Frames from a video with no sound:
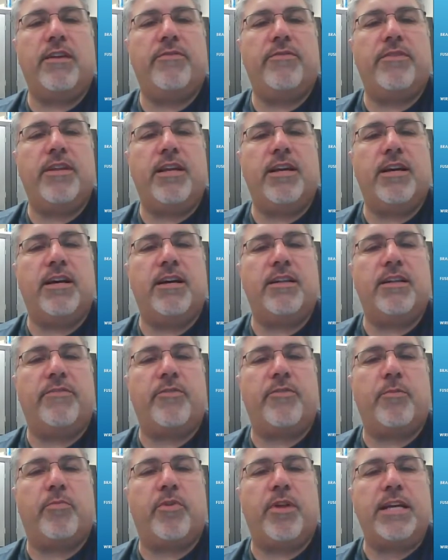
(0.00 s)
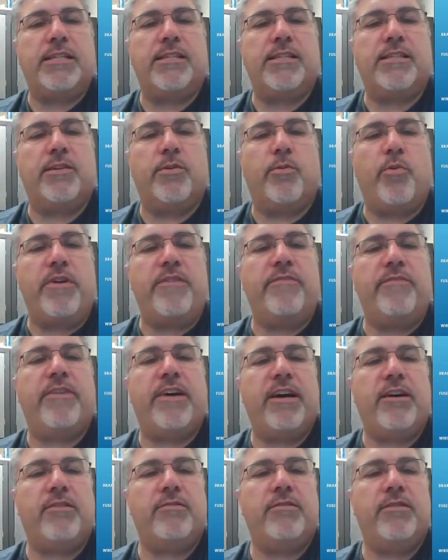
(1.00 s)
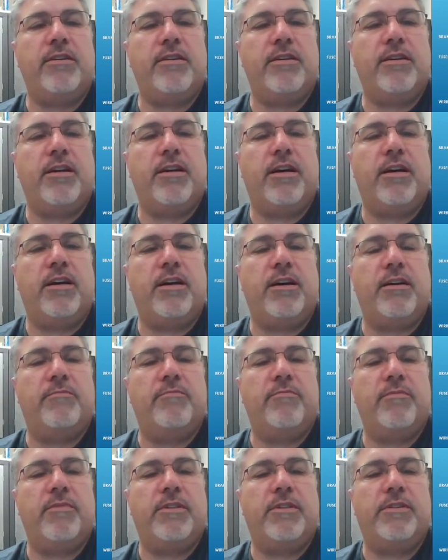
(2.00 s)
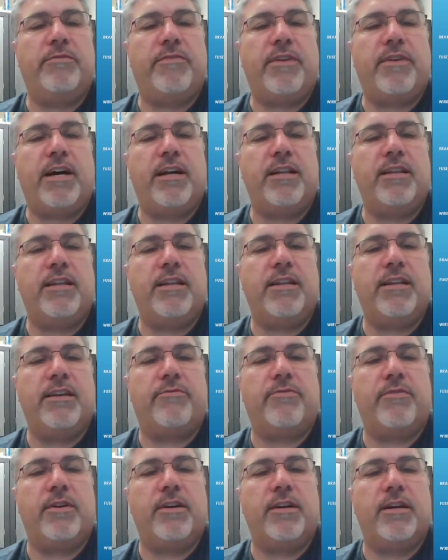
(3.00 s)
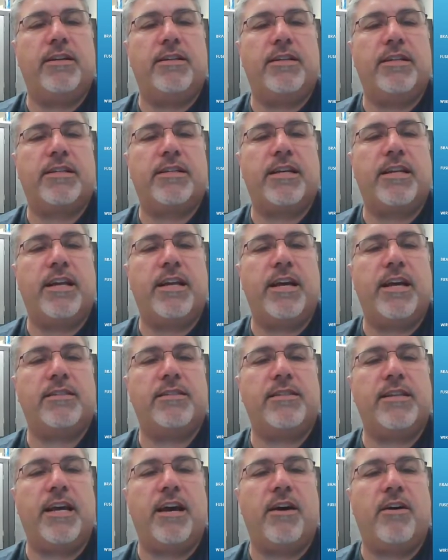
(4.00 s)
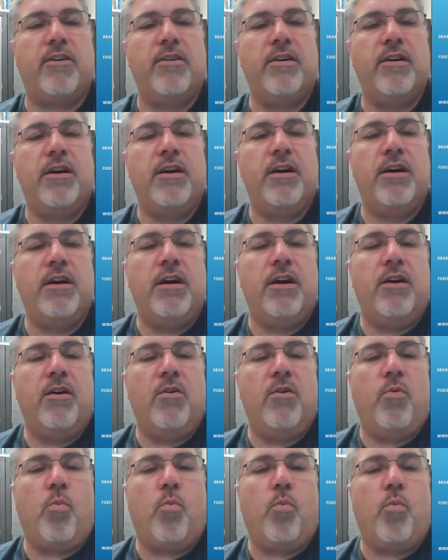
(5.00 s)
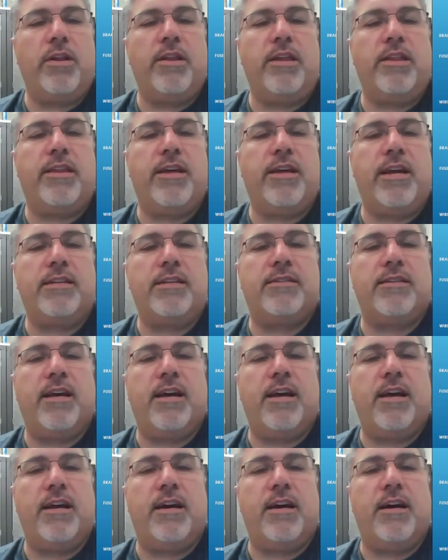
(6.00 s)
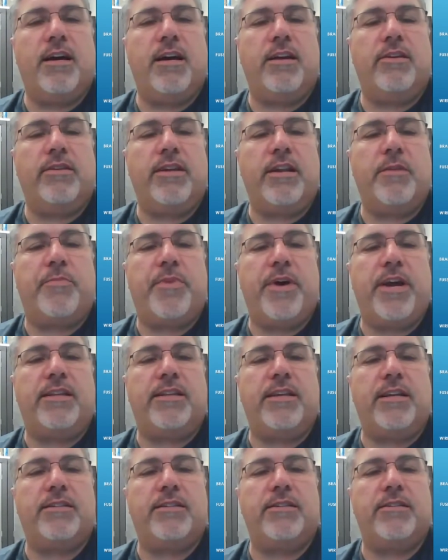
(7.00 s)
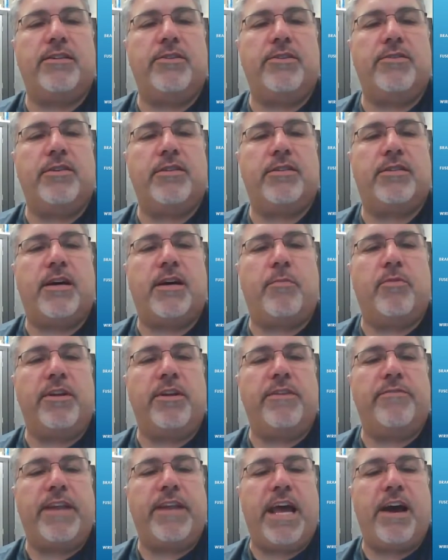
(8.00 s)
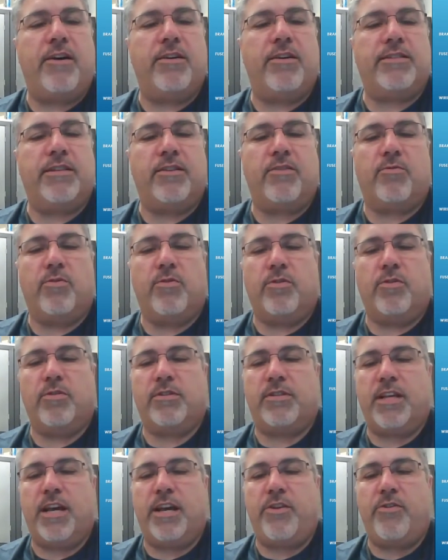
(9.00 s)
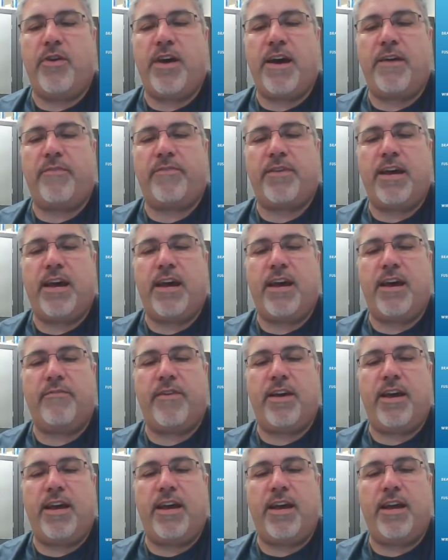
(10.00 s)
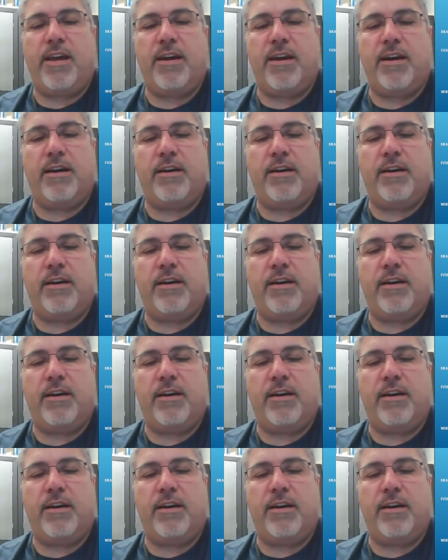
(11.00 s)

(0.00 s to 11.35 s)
of the different places that we found to find the different disconnects. Now, one of the things that you'll need to pay attention to is, I believe now it's in the rules, that you have to have a